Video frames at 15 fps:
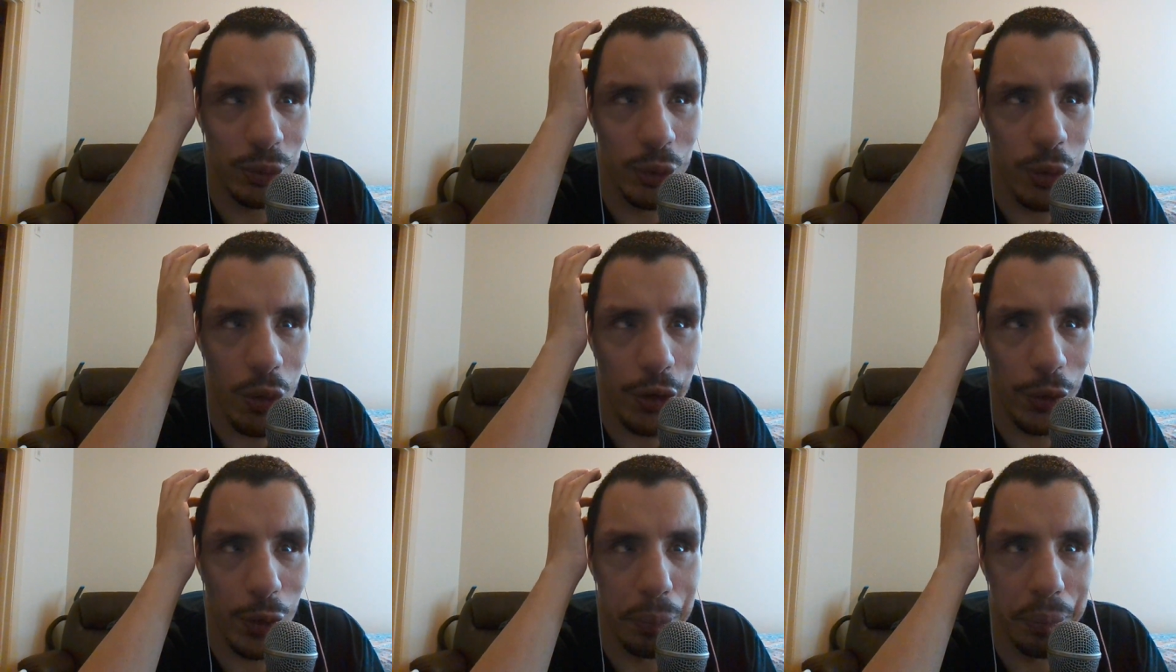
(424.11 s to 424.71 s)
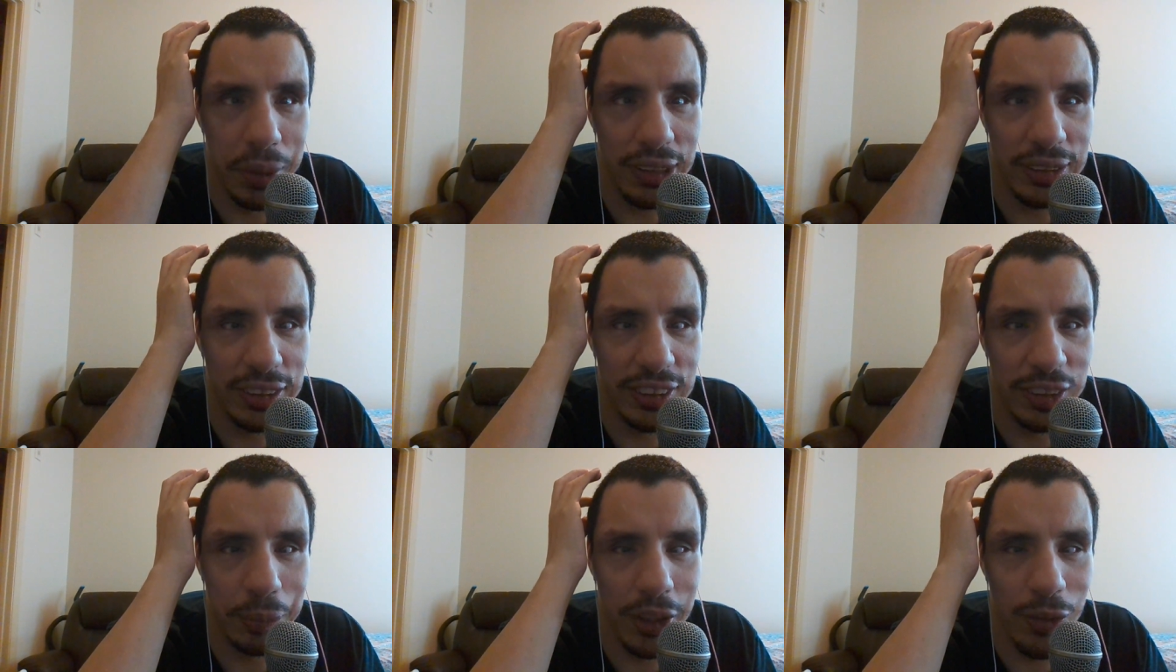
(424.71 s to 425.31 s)
Well, there are
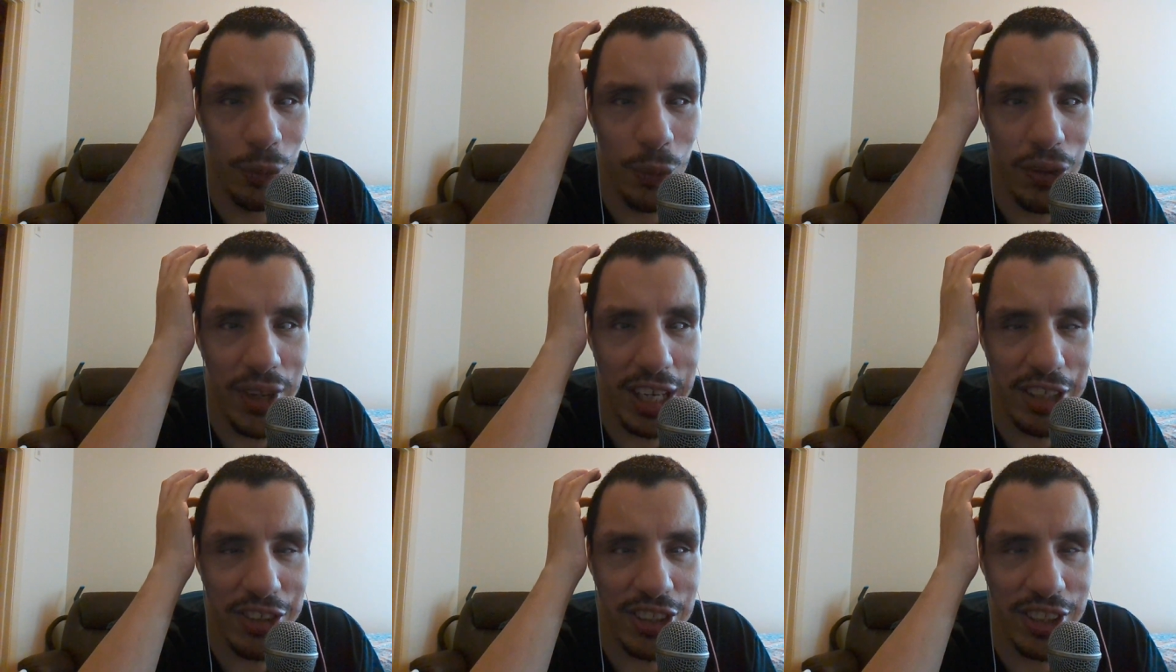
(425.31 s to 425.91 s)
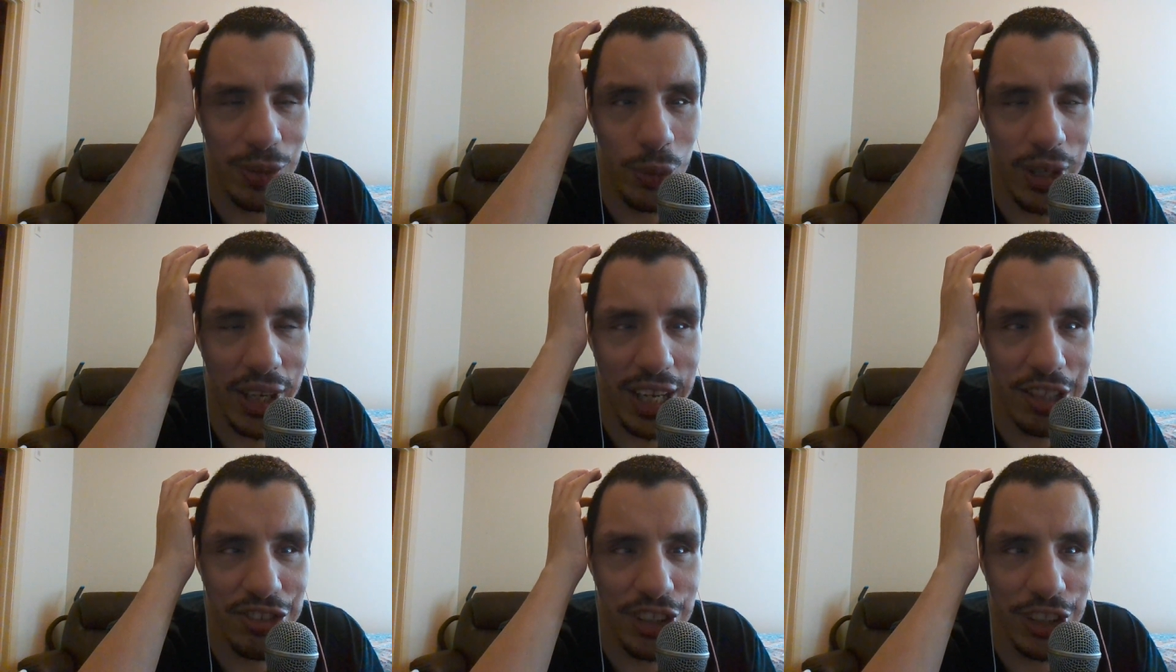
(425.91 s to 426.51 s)
buttons, but what I
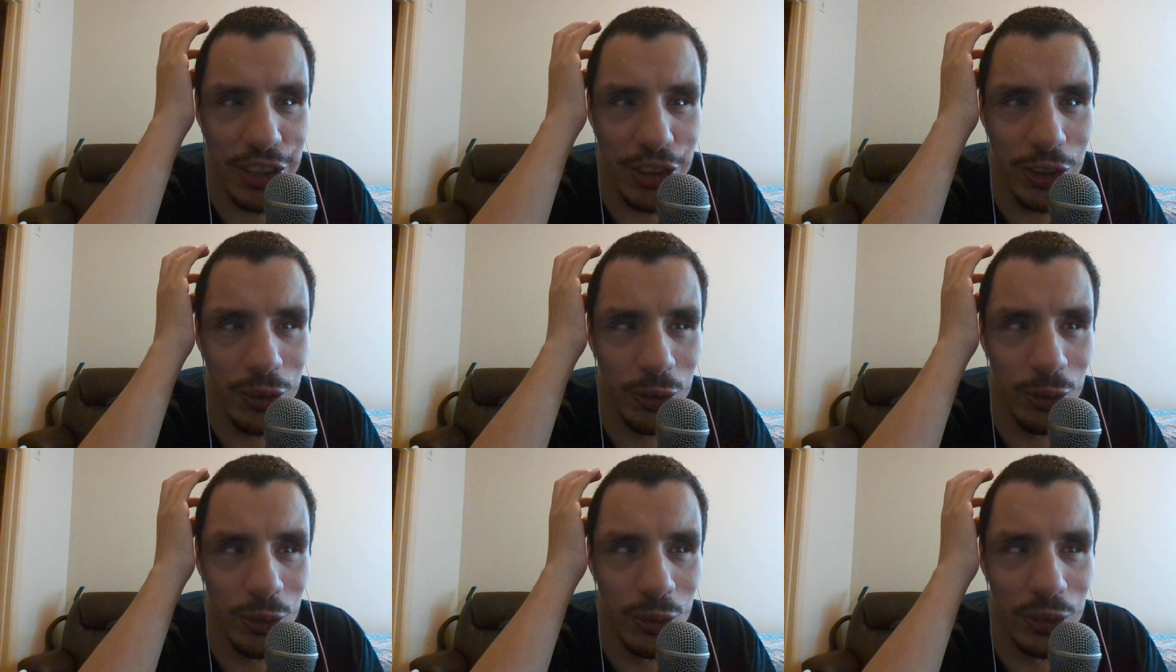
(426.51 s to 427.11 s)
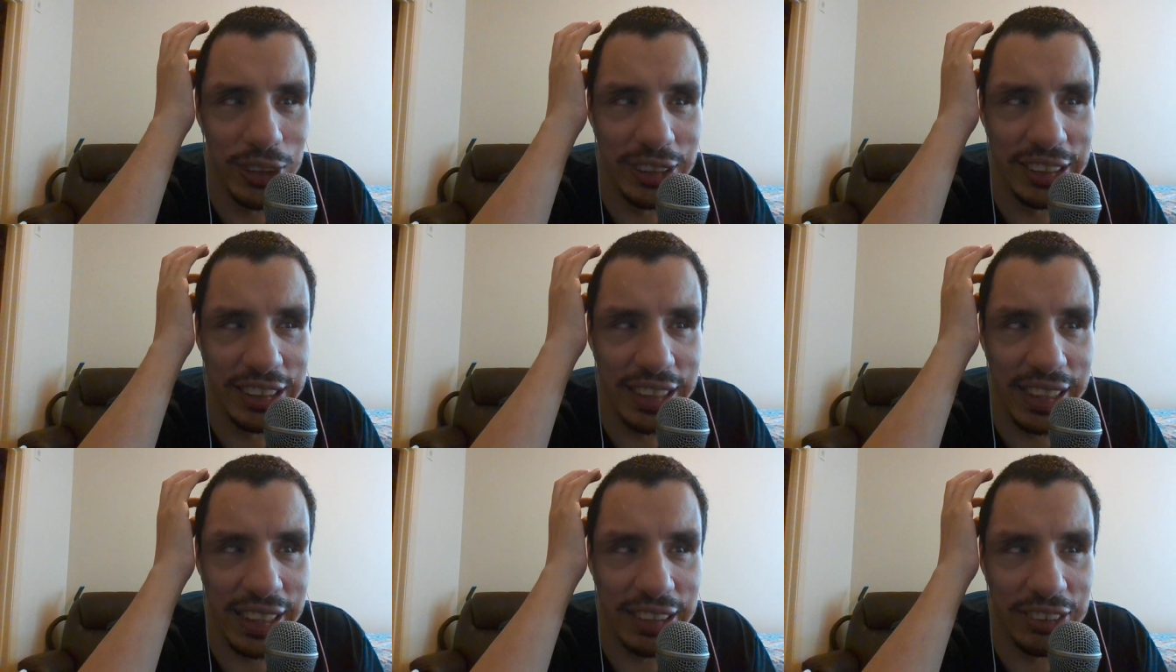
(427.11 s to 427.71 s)
didn't know is
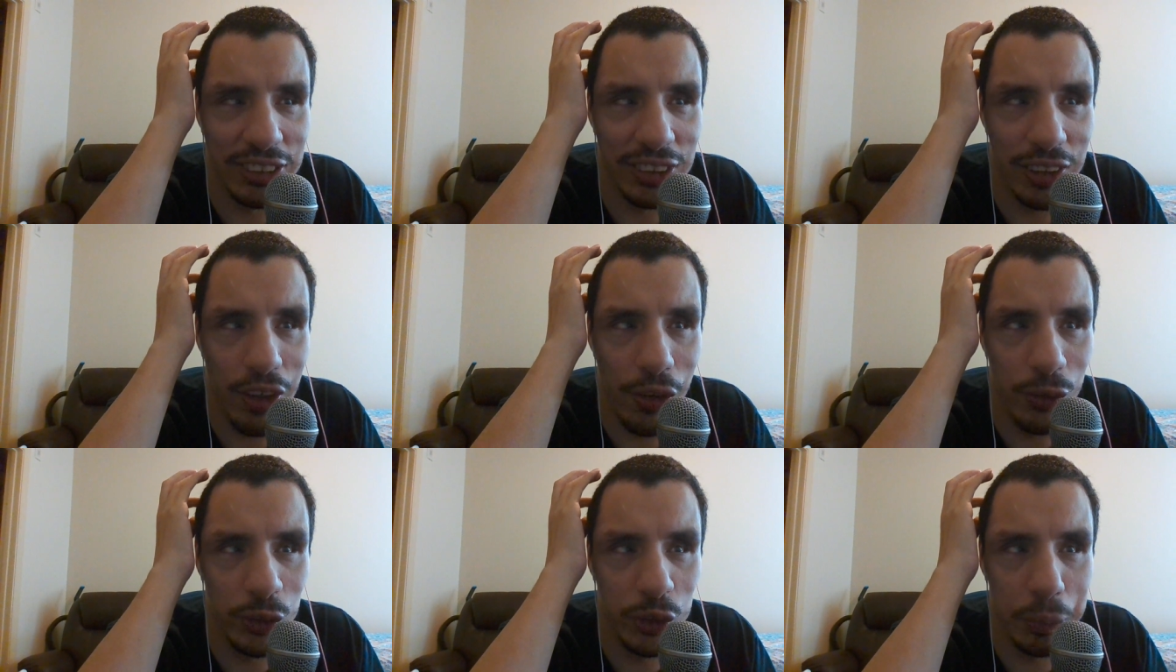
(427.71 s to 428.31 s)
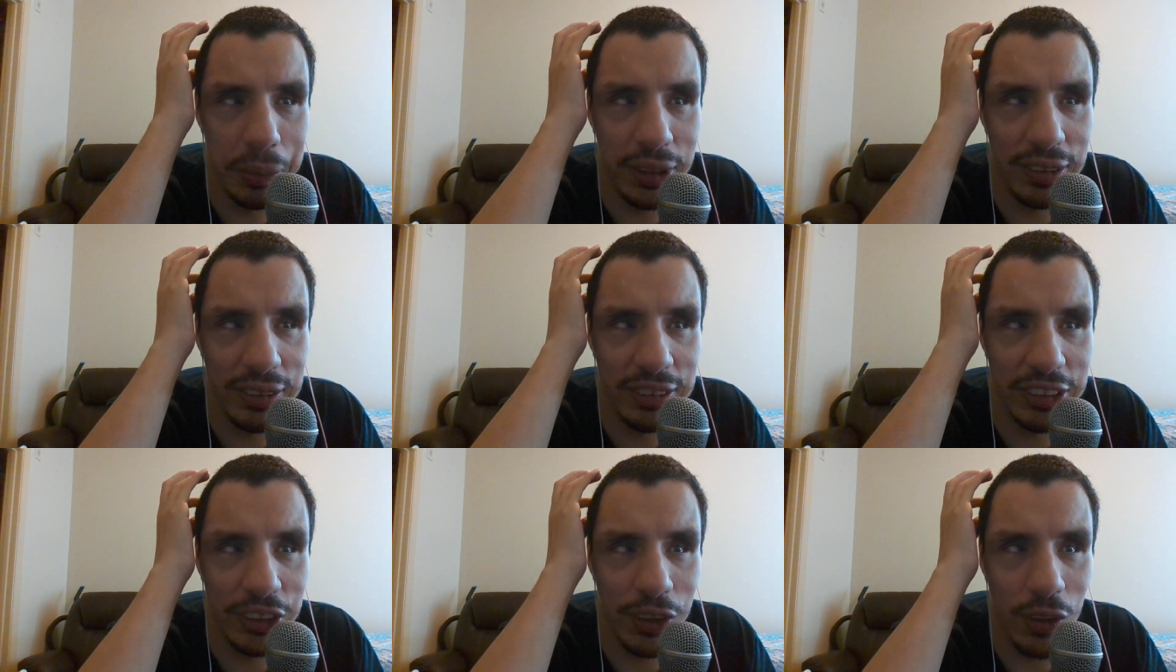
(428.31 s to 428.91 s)
that those
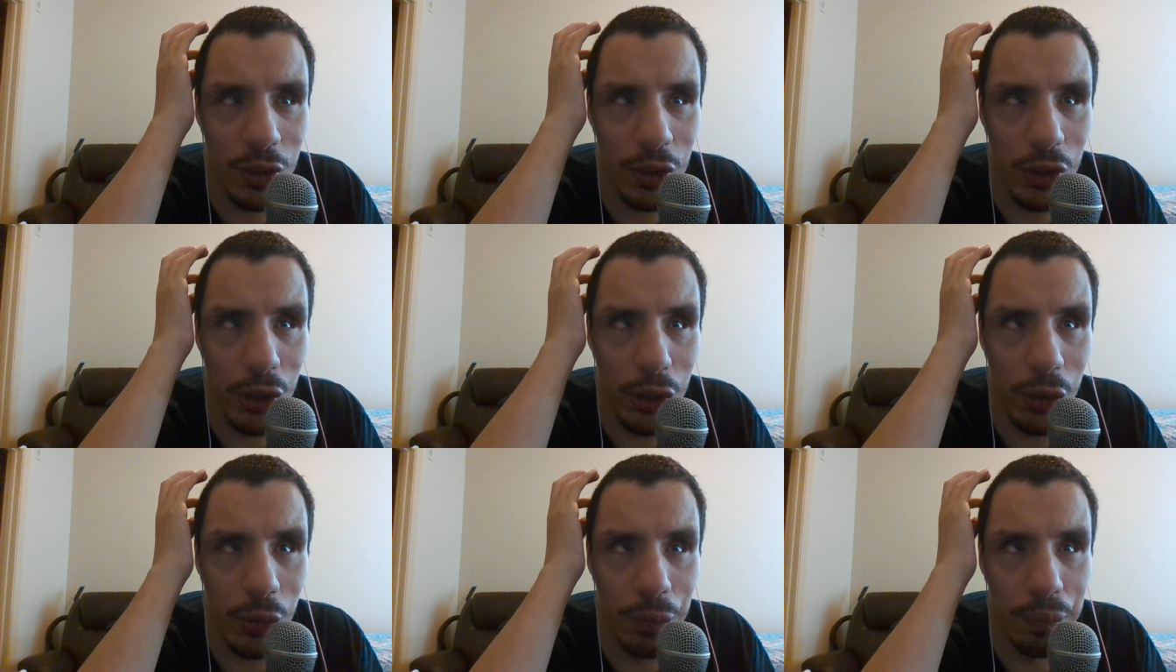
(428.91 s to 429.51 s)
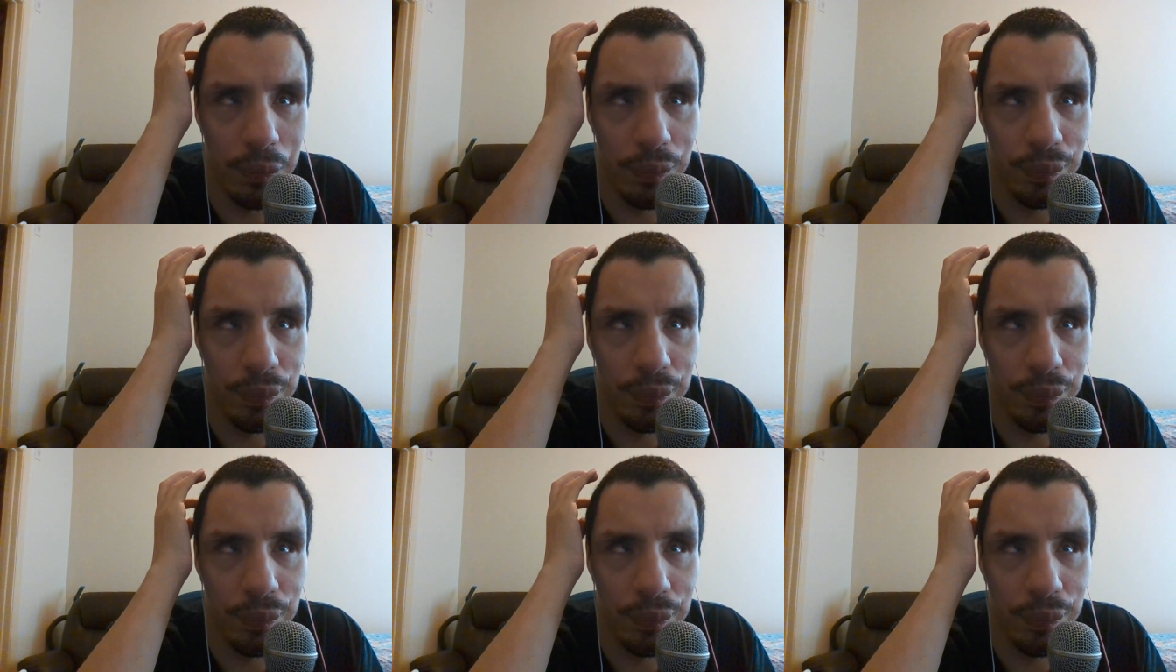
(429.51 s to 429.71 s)
buttons are